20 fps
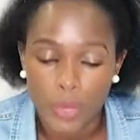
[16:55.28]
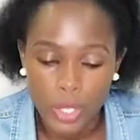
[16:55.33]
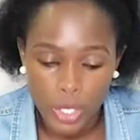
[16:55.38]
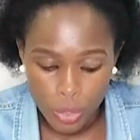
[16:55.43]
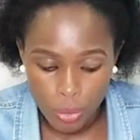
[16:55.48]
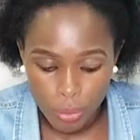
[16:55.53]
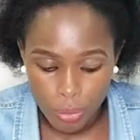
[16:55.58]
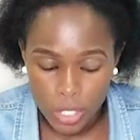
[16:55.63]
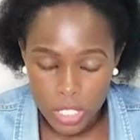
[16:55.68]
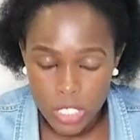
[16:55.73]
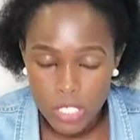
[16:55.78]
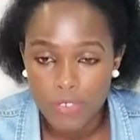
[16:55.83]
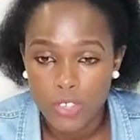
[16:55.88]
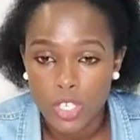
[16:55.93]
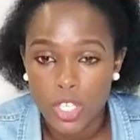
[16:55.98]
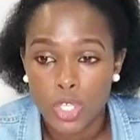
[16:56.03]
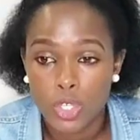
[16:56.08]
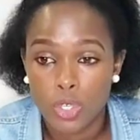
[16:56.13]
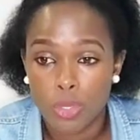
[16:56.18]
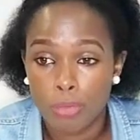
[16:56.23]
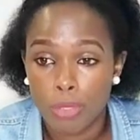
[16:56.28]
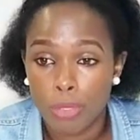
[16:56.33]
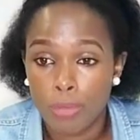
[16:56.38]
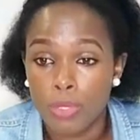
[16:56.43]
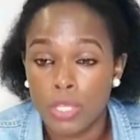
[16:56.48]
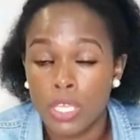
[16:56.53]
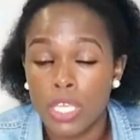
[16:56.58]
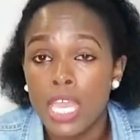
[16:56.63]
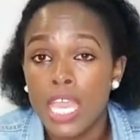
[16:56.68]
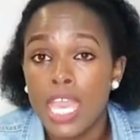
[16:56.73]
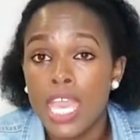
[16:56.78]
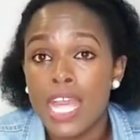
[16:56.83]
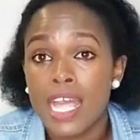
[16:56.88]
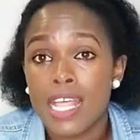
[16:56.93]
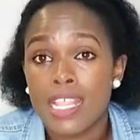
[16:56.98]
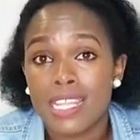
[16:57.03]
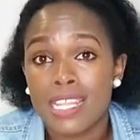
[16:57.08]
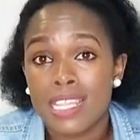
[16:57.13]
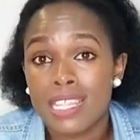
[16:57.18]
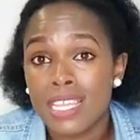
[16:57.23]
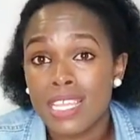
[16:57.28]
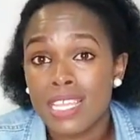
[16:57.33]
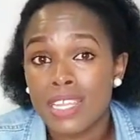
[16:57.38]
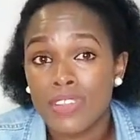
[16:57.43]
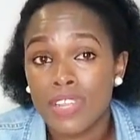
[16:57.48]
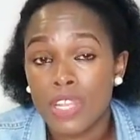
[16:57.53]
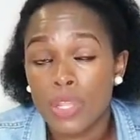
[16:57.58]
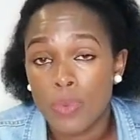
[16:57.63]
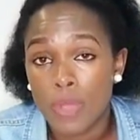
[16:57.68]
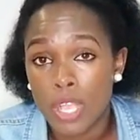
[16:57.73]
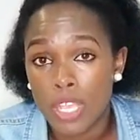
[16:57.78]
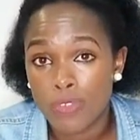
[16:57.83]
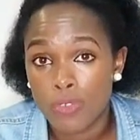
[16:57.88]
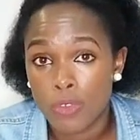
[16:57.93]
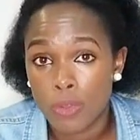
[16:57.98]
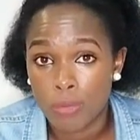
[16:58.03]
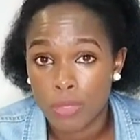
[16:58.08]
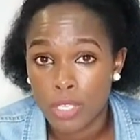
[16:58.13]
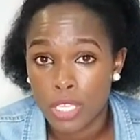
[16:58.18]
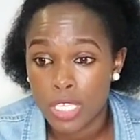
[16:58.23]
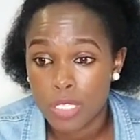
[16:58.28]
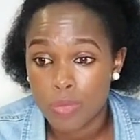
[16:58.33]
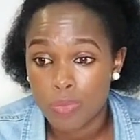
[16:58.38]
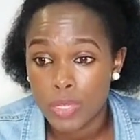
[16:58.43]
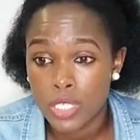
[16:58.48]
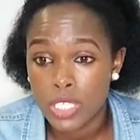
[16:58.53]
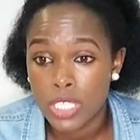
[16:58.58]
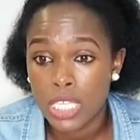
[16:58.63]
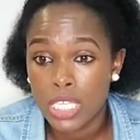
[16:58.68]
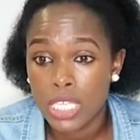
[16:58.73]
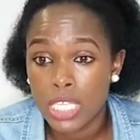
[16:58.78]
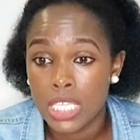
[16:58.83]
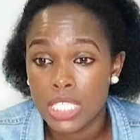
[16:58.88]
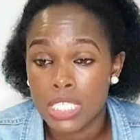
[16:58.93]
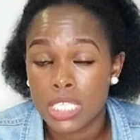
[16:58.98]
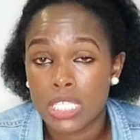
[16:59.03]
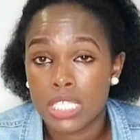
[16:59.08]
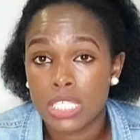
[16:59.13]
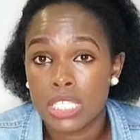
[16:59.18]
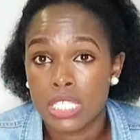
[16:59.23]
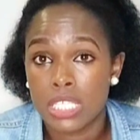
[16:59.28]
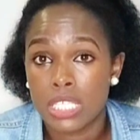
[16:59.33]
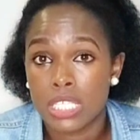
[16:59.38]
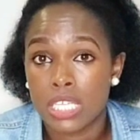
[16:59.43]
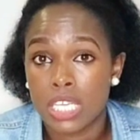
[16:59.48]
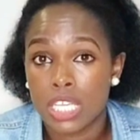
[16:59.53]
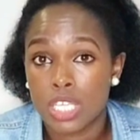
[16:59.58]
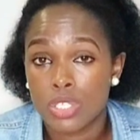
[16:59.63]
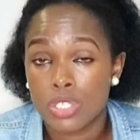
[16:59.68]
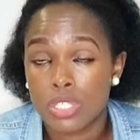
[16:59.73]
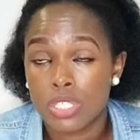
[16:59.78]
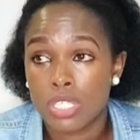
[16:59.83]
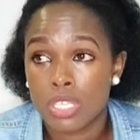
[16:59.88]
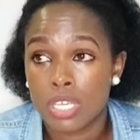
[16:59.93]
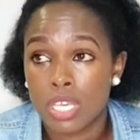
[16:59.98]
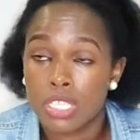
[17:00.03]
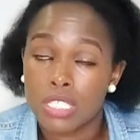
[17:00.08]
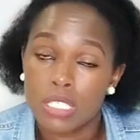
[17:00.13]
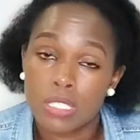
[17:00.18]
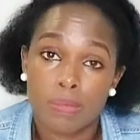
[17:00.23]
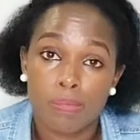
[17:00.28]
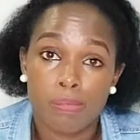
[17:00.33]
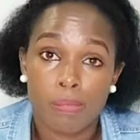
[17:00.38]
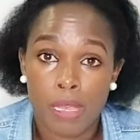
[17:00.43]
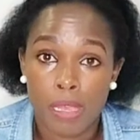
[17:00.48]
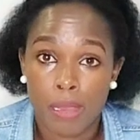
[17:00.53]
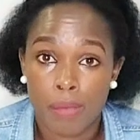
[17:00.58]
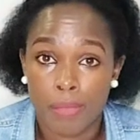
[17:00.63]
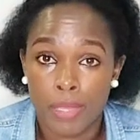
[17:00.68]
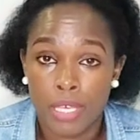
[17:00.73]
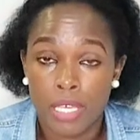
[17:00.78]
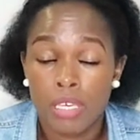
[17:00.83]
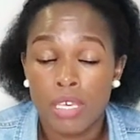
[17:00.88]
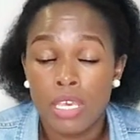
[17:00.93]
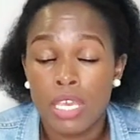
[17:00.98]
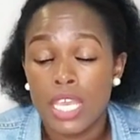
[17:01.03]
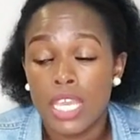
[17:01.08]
you're breastfeeding your baby. That thing really worked for me, especially as a CS mom.